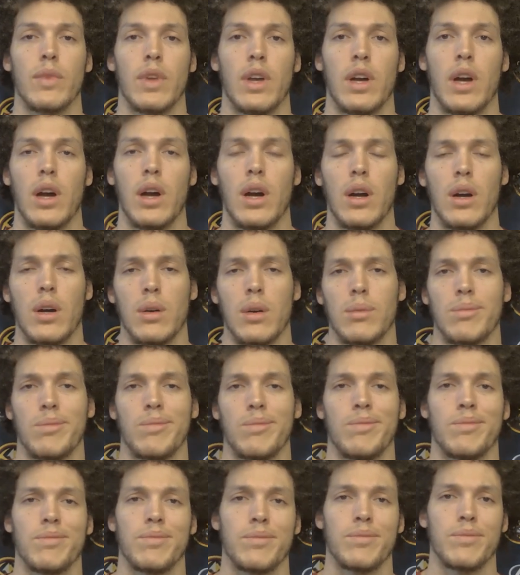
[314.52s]

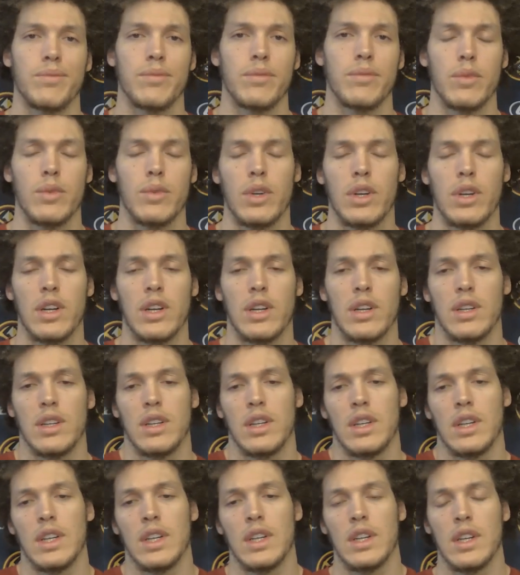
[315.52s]
Um, well,
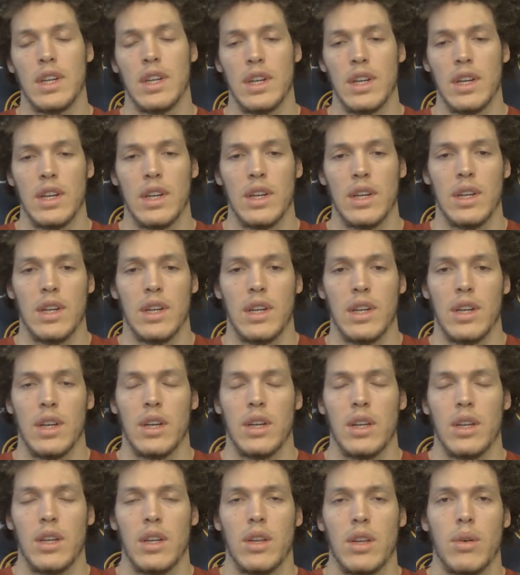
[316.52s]

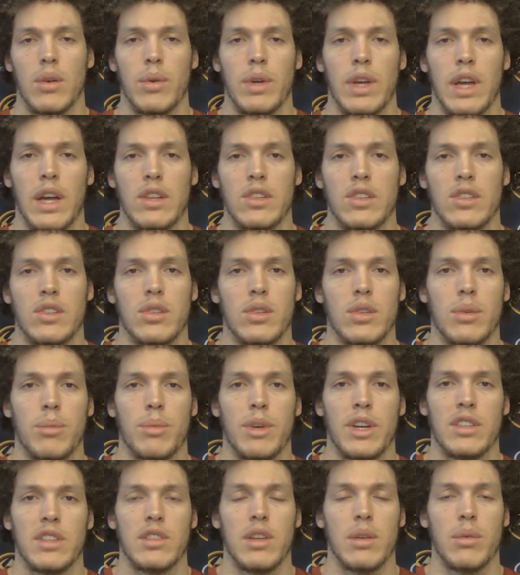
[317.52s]
you know, we got to just do the
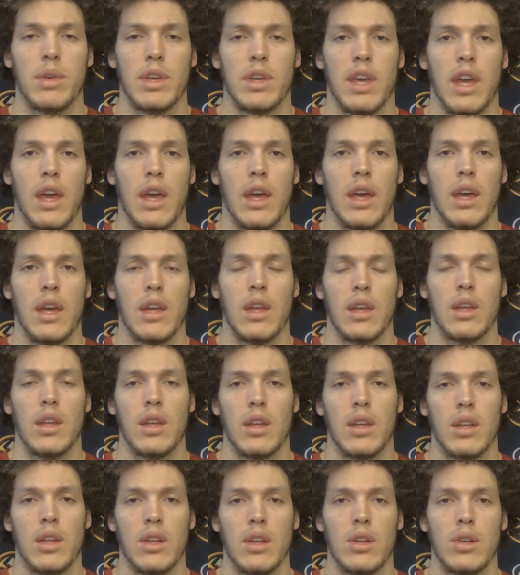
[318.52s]
best that we can.
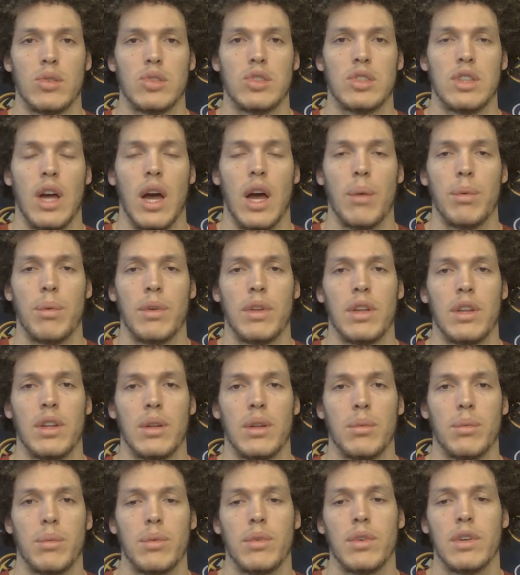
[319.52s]
You know, stopping
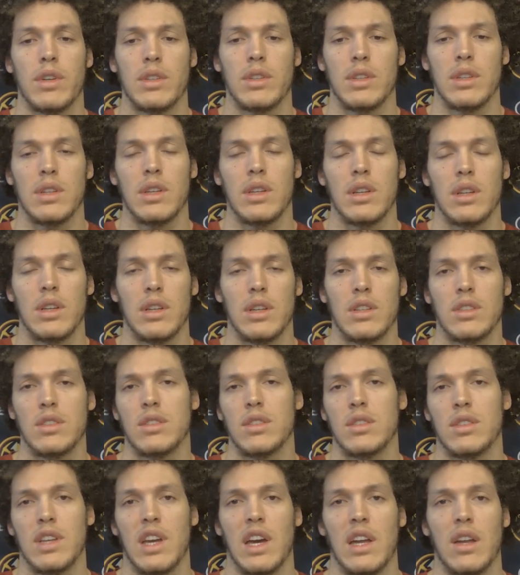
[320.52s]
them,
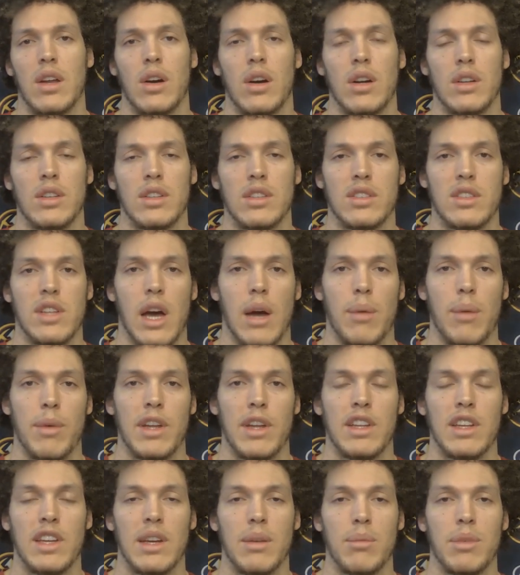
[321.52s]
it's kind of hard to stop
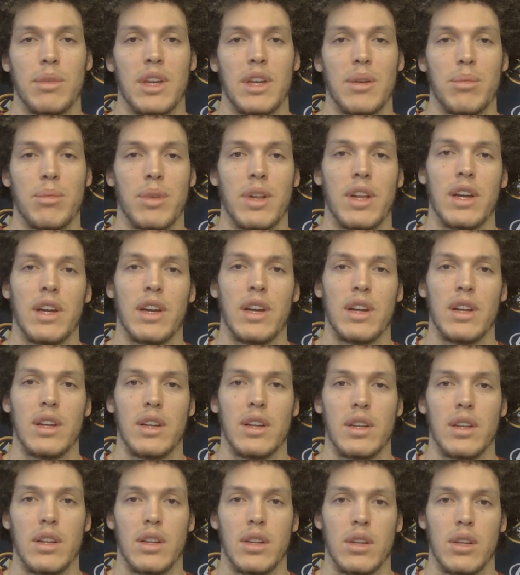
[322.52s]
any NBA
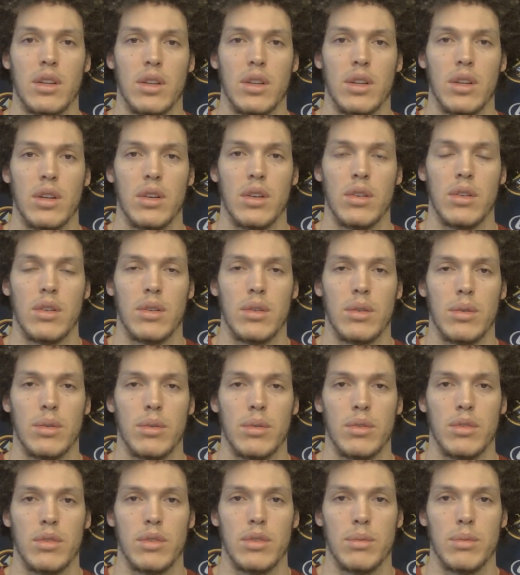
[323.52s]
player. You know,
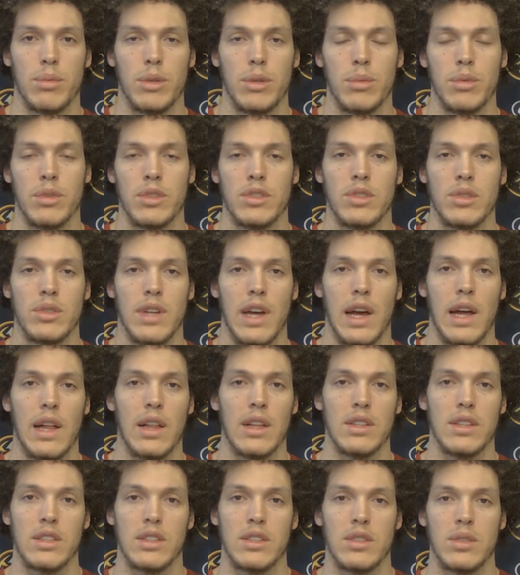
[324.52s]
people are too
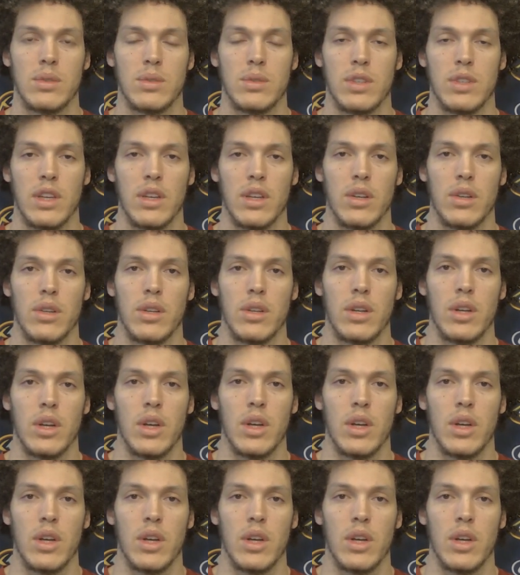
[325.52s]
talented, too skilled.